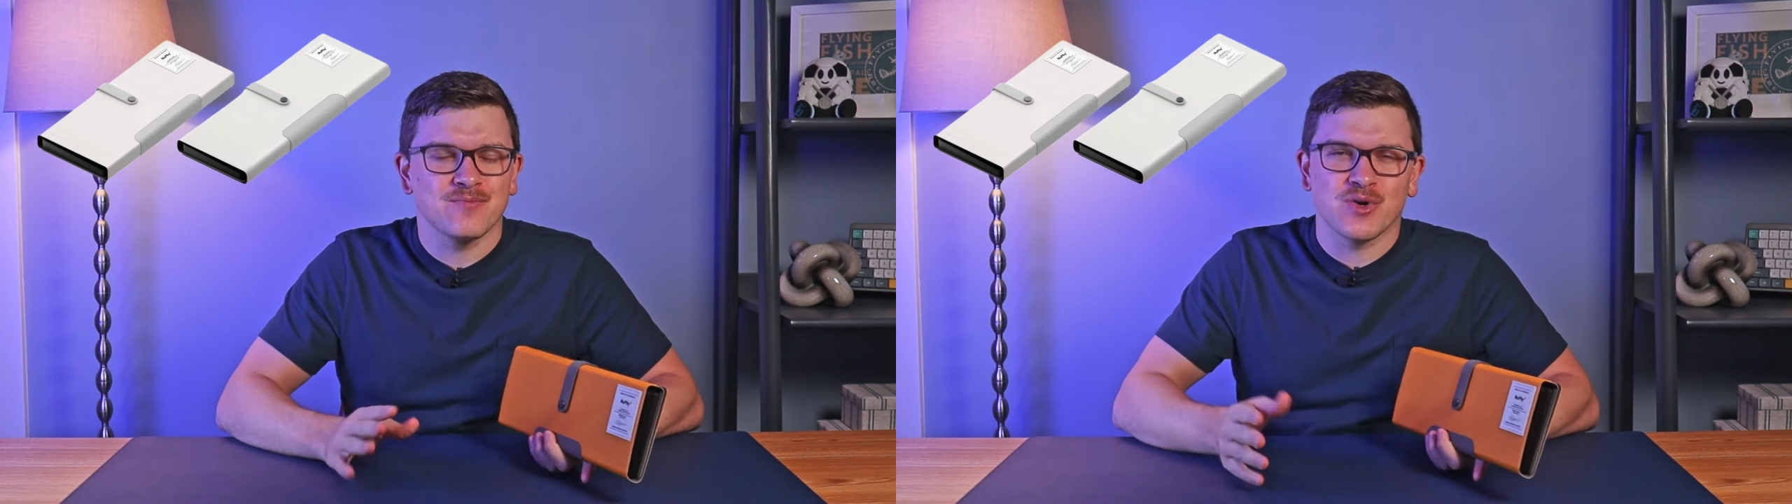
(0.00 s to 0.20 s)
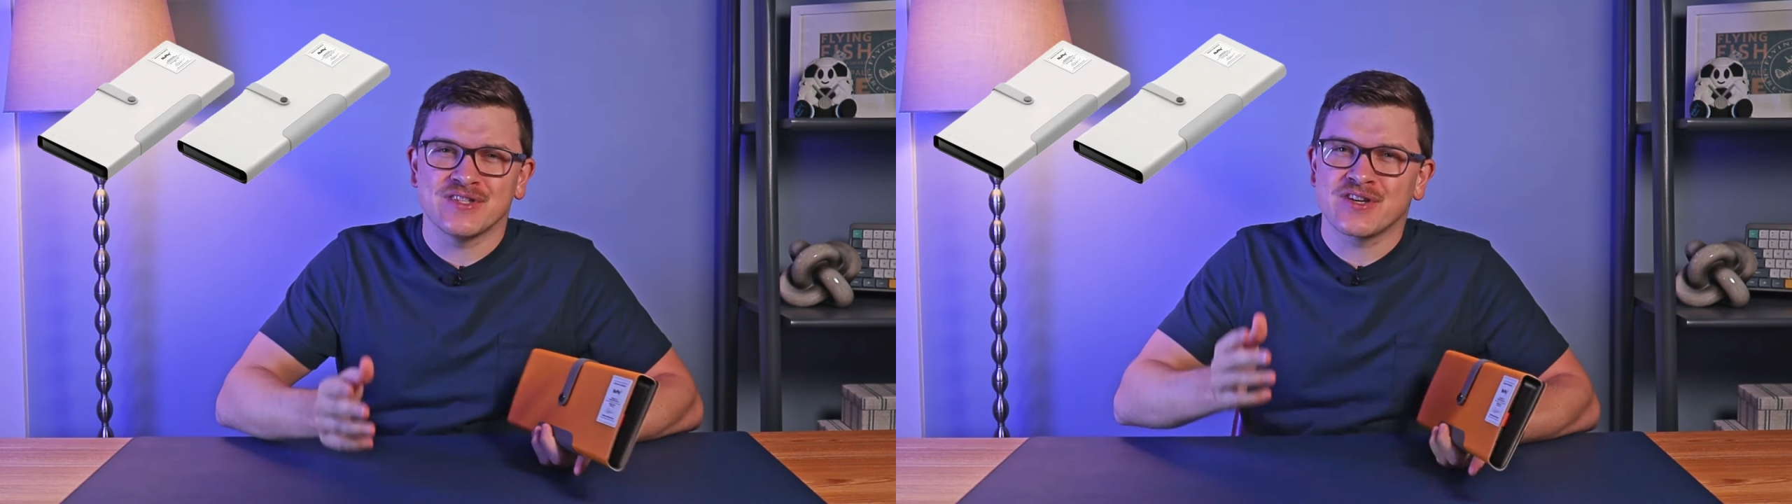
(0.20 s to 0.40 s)

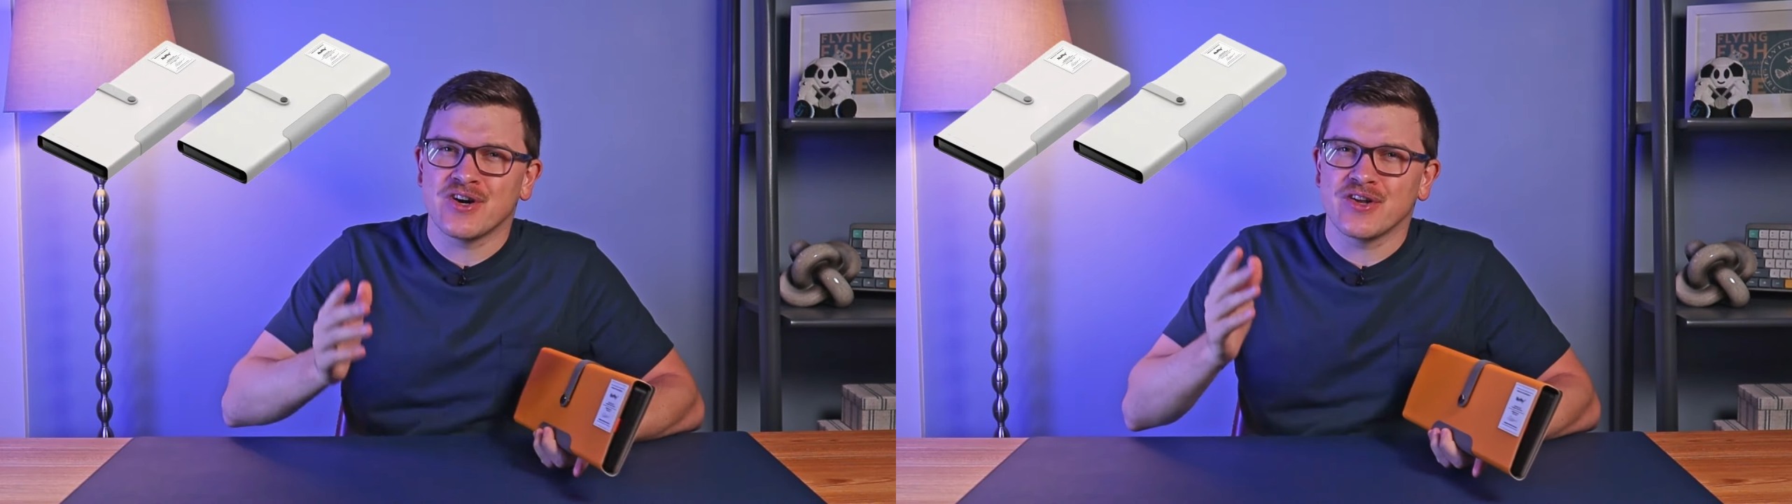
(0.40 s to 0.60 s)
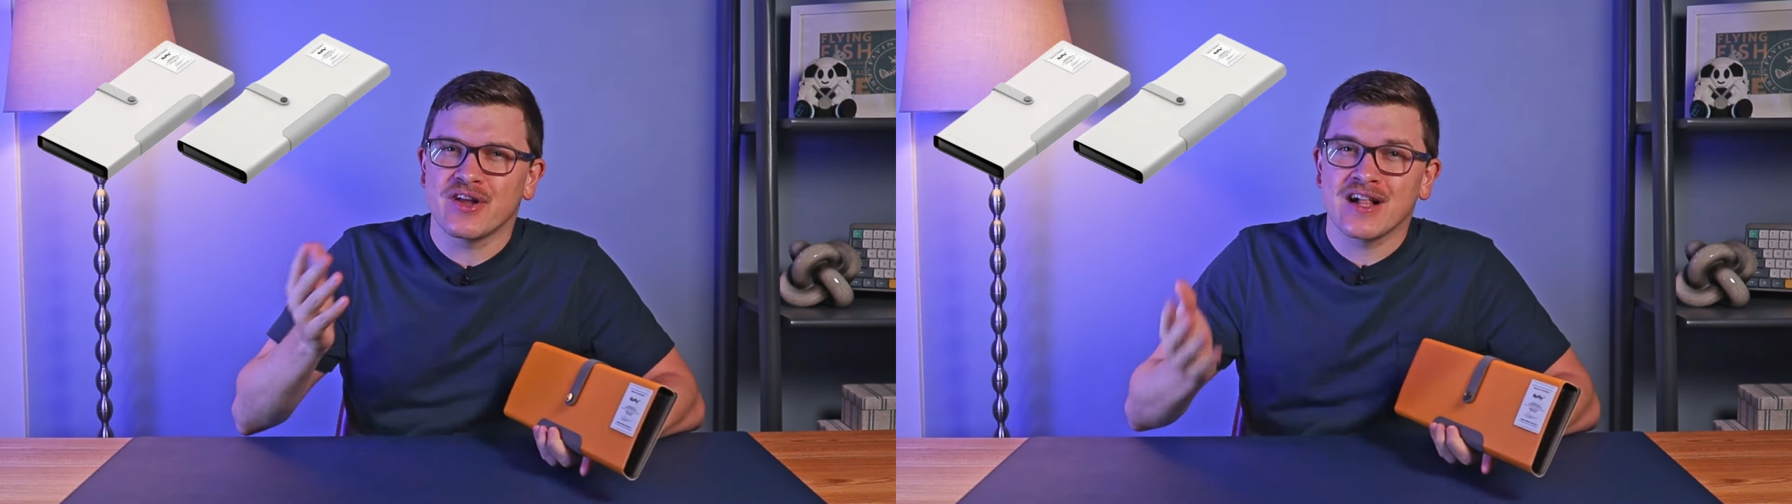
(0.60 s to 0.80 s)
One's
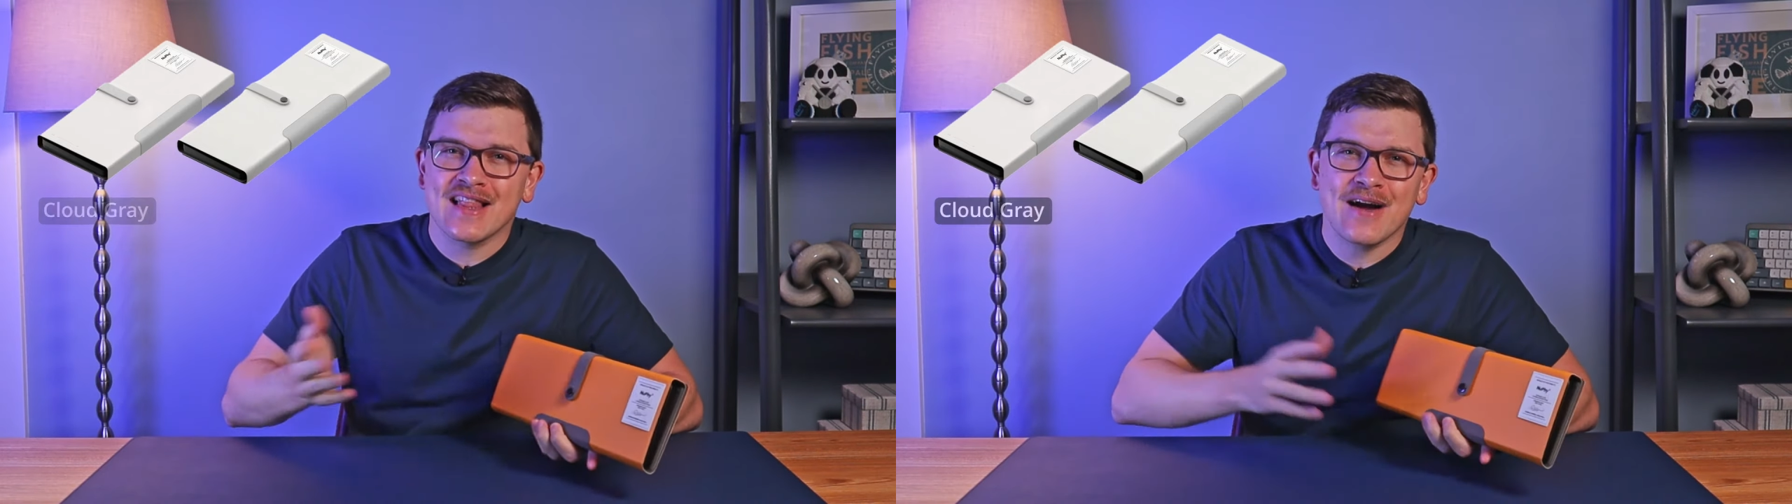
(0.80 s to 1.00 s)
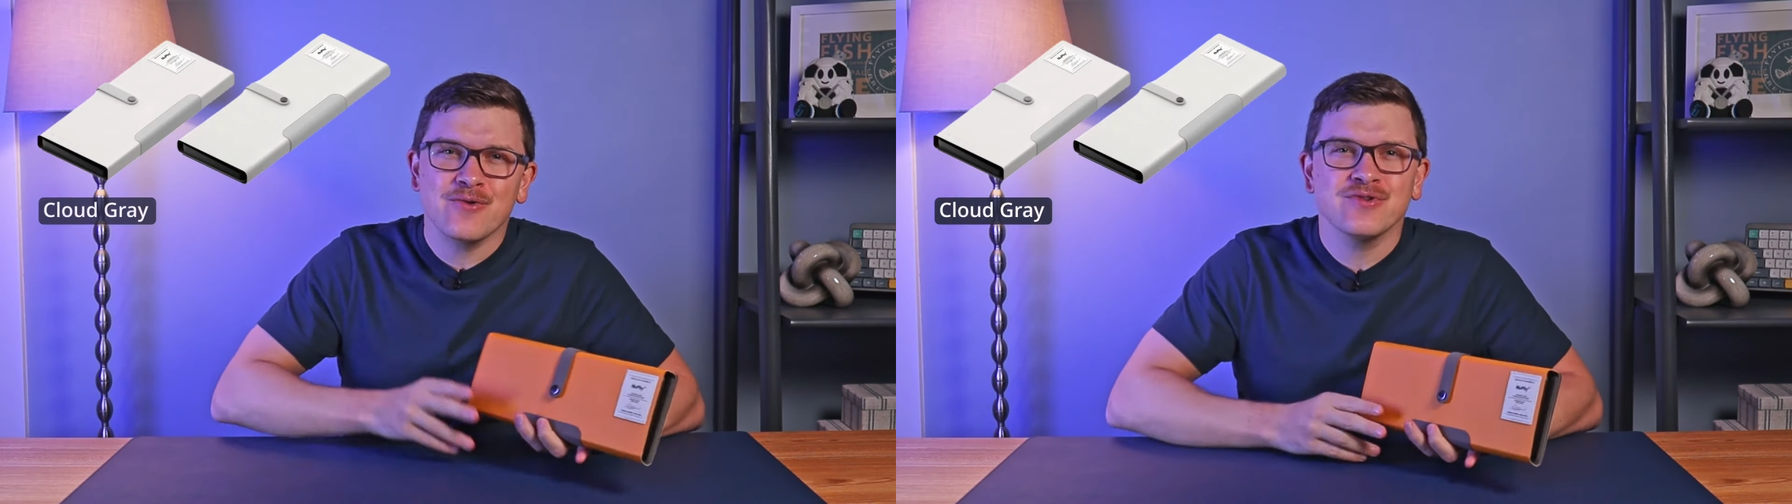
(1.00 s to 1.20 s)
called
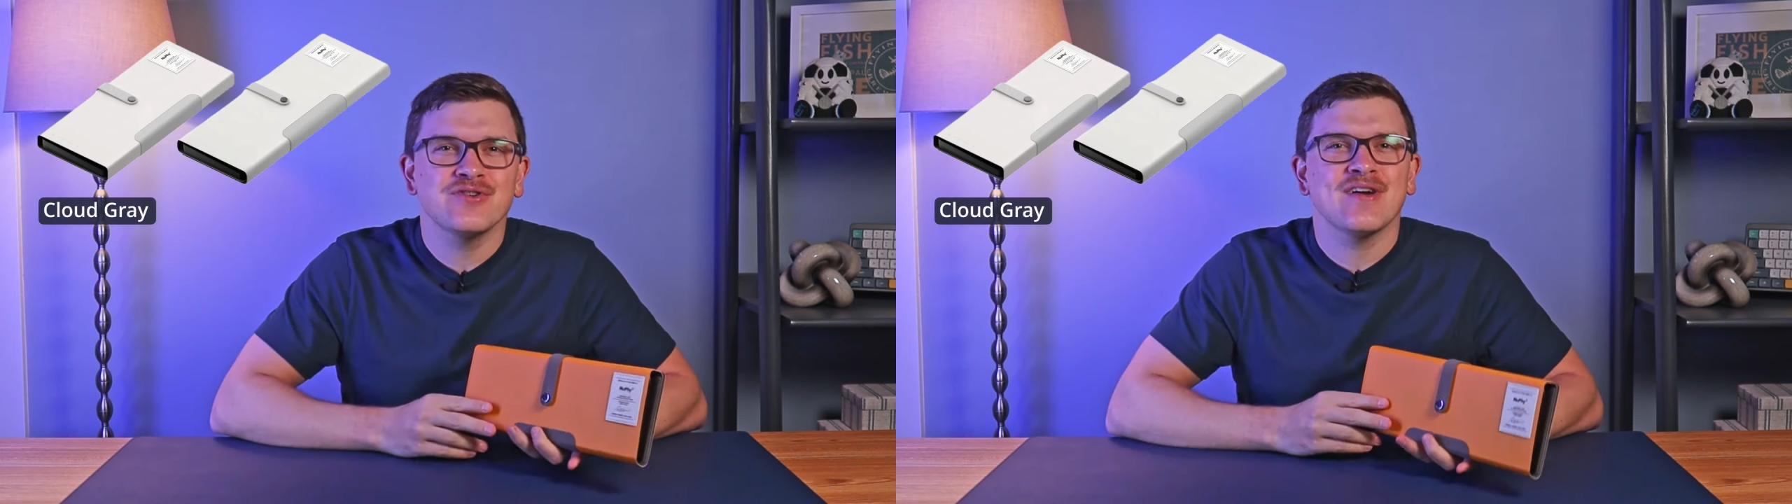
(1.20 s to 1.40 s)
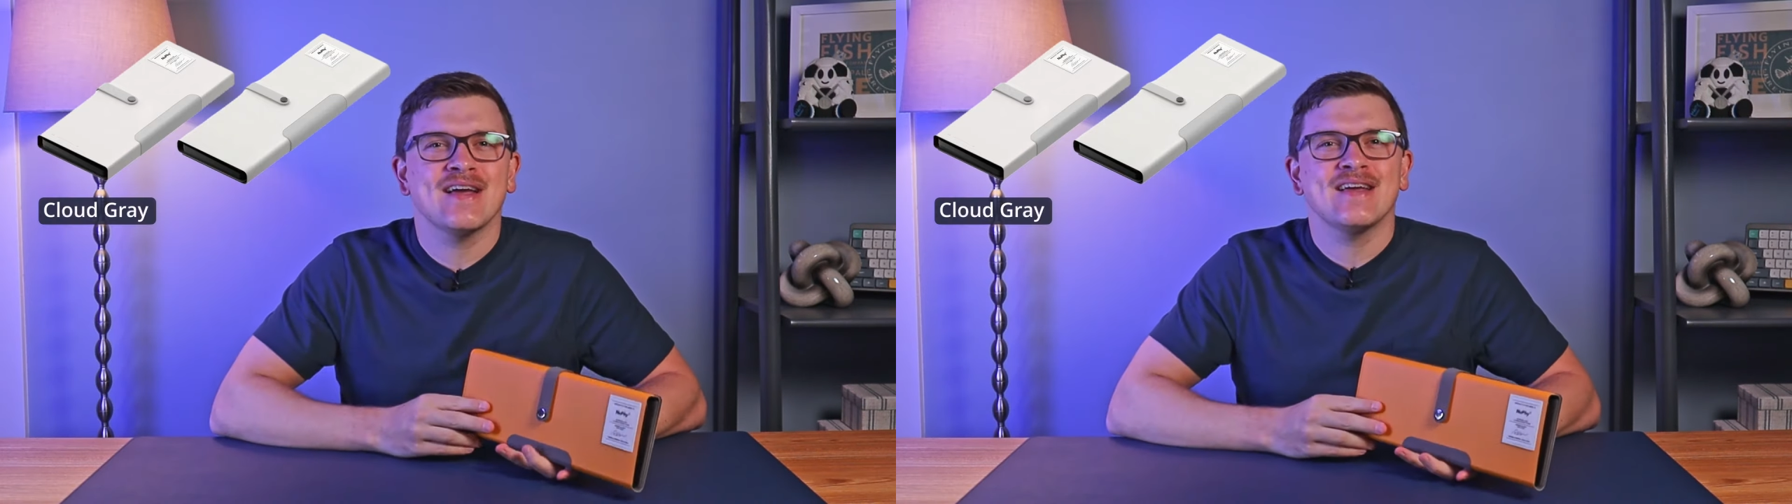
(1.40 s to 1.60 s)
Cloud
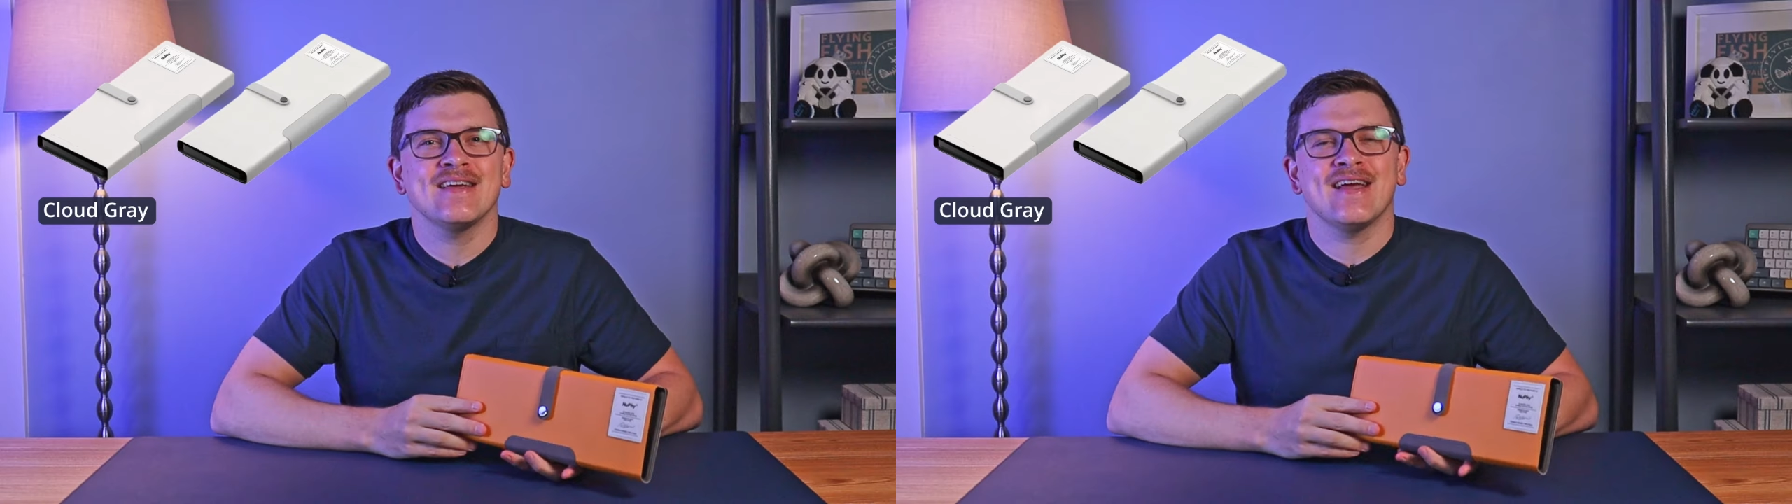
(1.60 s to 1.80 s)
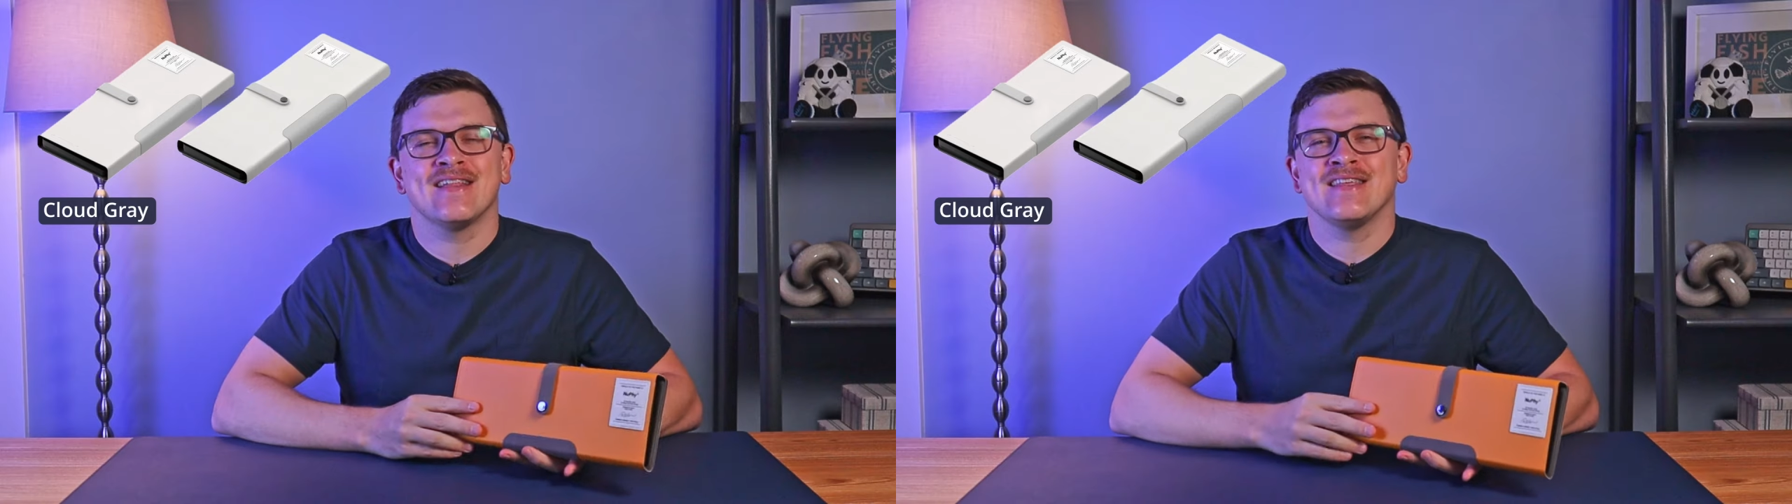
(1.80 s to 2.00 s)
Gray and